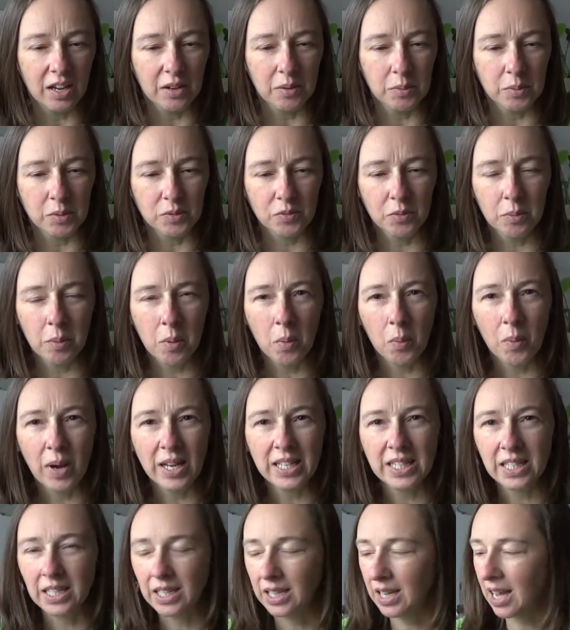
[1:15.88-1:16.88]
it was from a
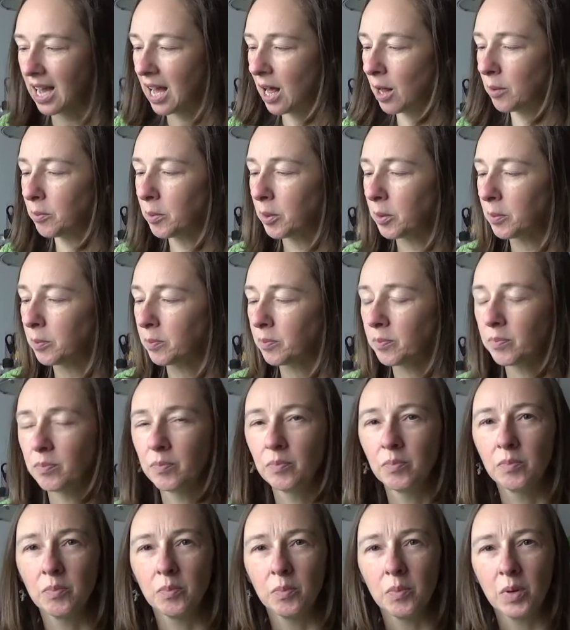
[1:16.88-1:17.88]
wedding album
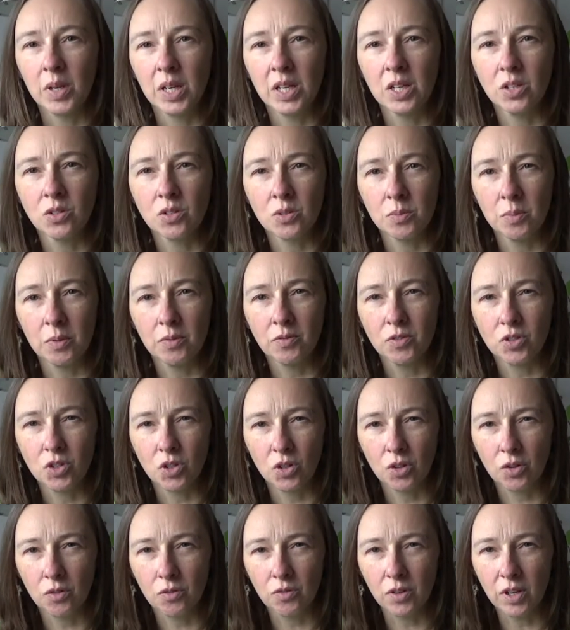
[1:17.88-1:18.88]
when I used to be a
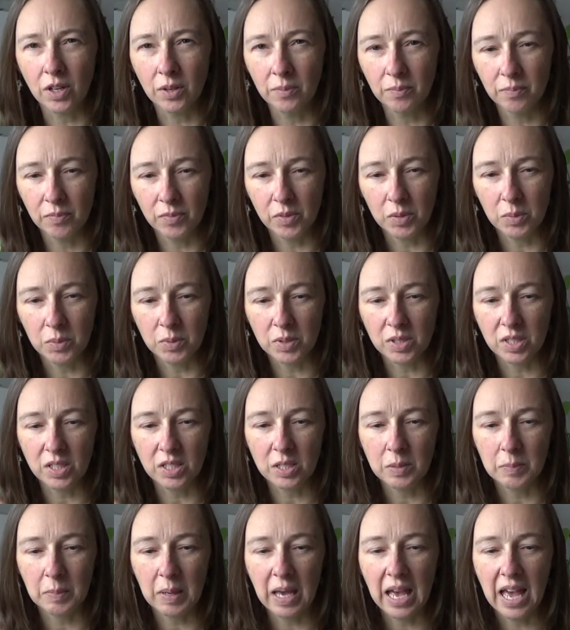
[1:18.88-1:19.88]
photographer. There was a
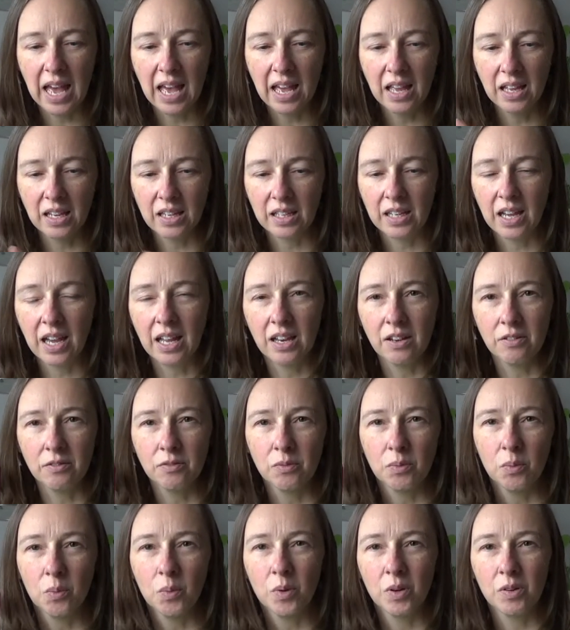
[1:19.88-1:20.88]
spare kind of
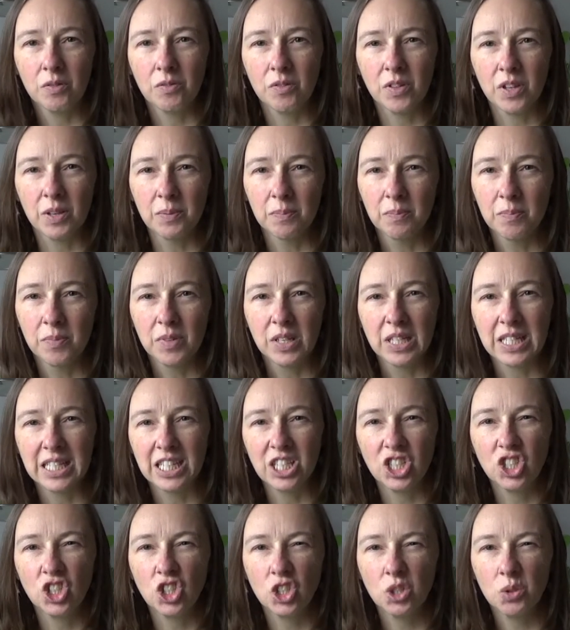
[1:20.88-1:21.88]
one of the, the
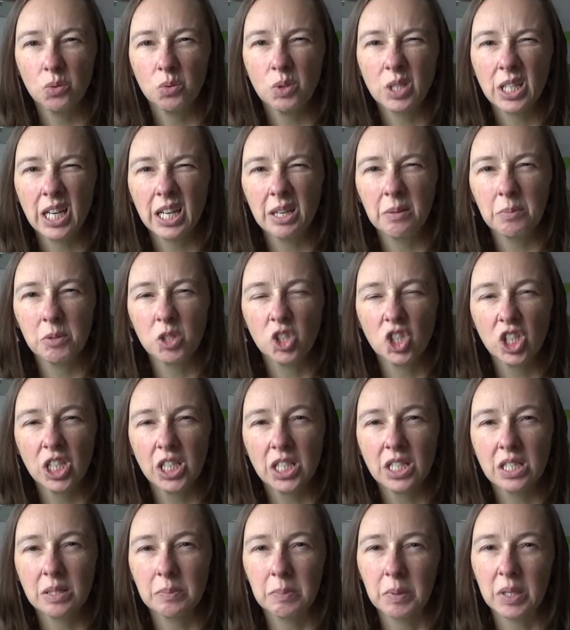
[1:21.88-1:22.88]
tissue type
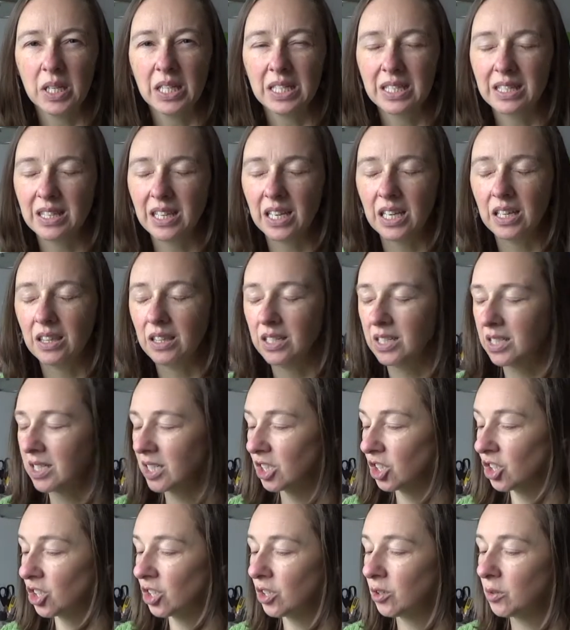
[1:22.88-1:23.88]
sheets, but it's thicker than
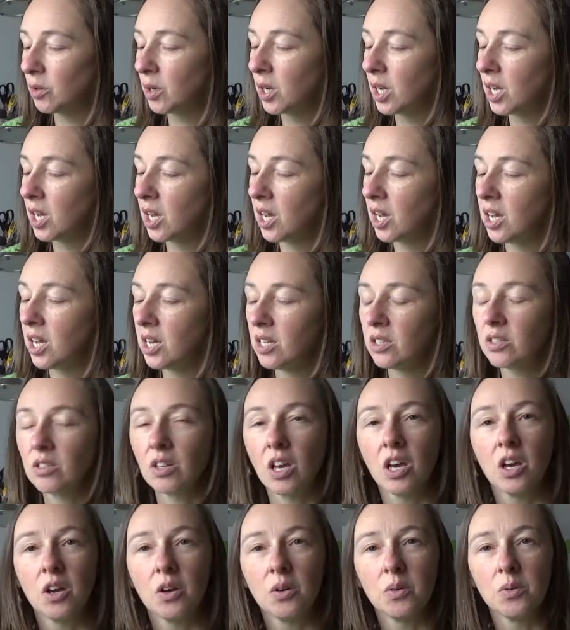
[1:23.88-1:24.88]
tissue.
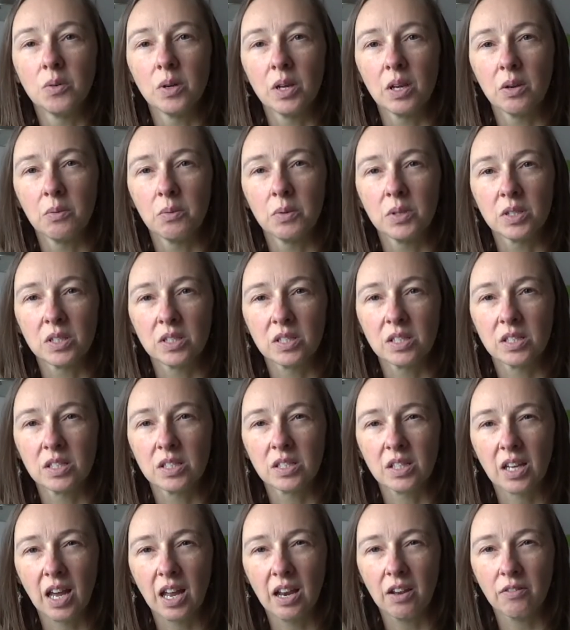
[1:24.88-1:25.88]
So it
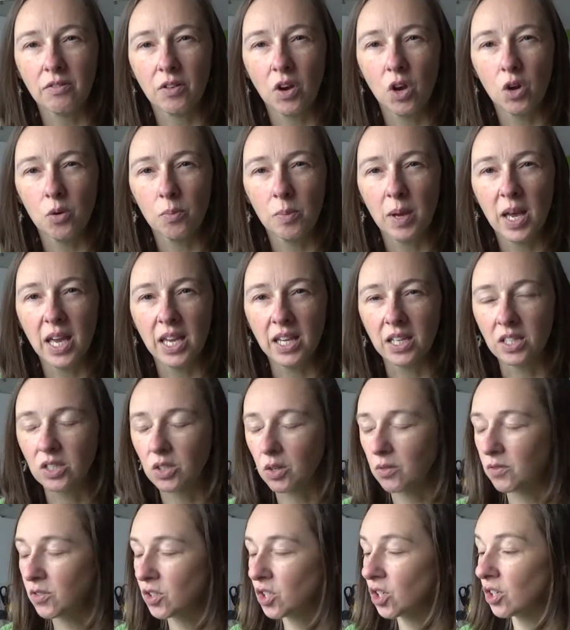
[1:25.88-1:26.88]
was kind of opaque.
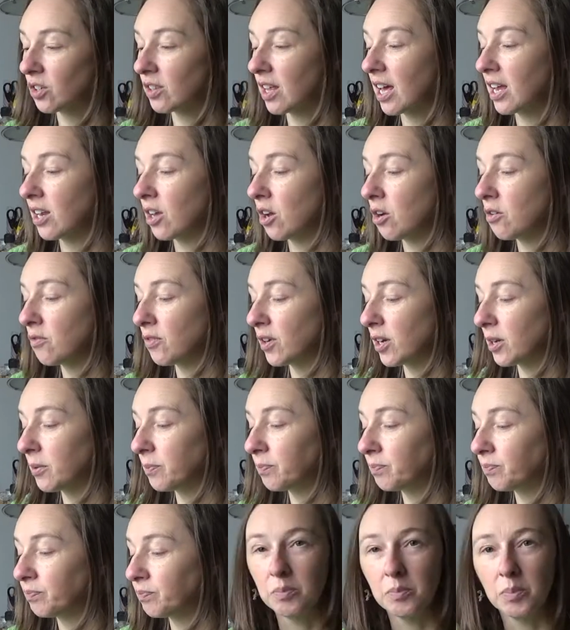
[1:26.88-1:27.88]
So I've stuck that over,
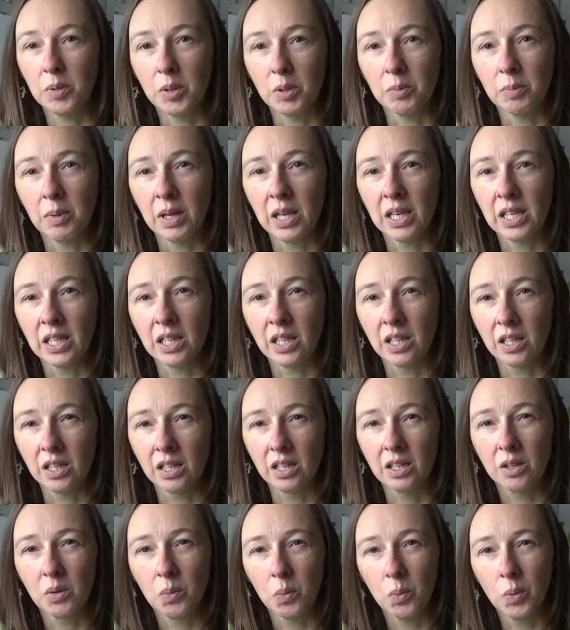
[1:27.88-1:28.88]
put my
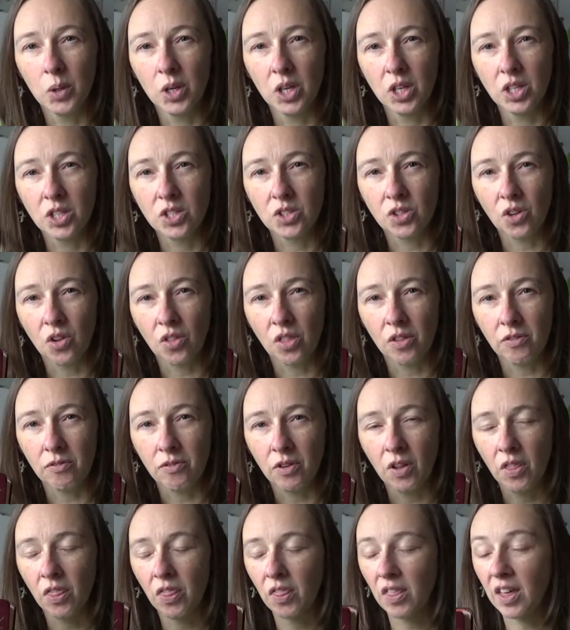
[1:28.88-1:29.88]
little words on the
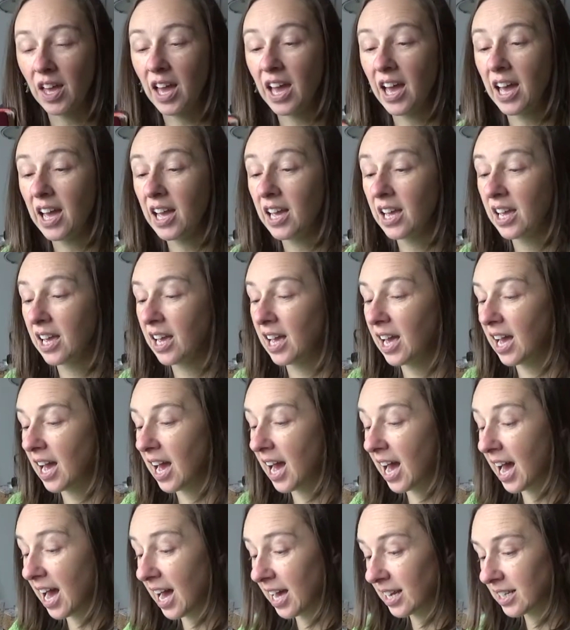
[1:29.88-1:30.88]
front there,
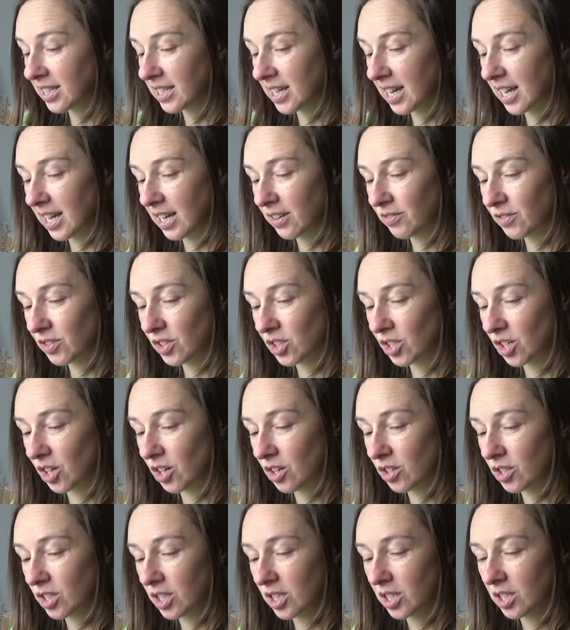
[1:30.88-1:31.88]
and I have
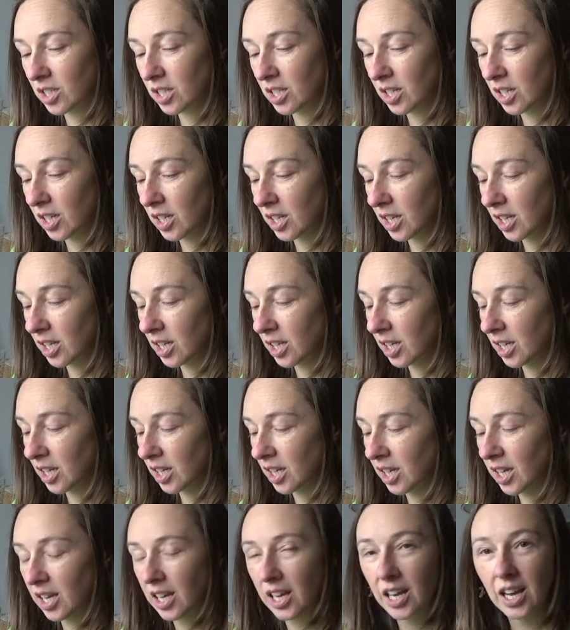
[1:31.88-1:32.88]
started
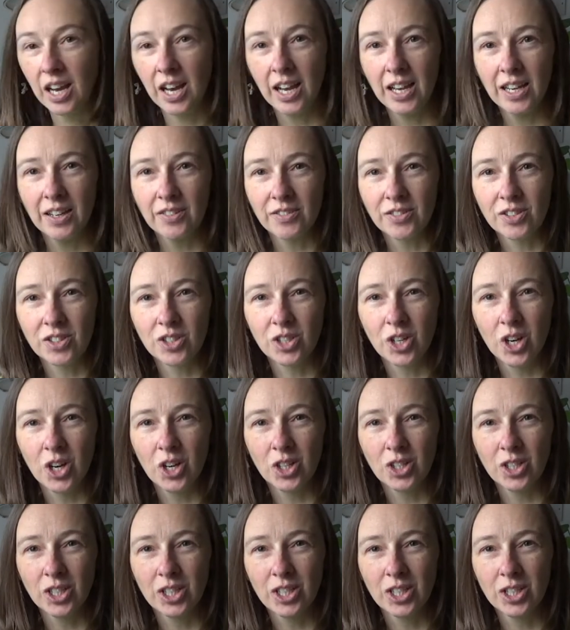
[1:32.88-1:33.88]
I have
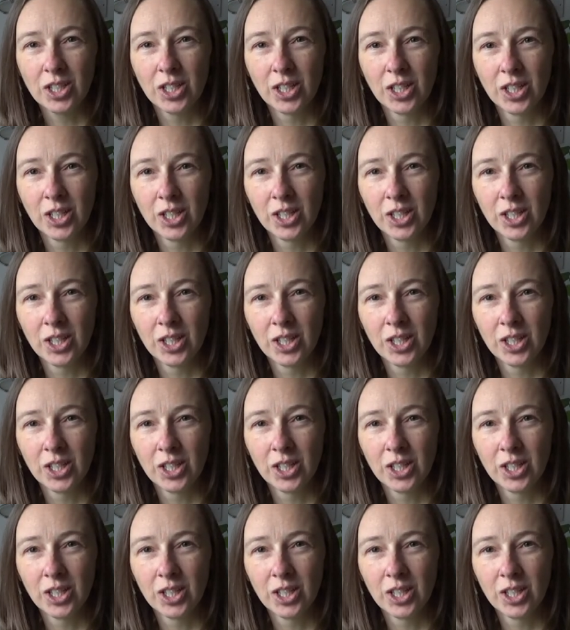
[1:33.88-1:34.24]
started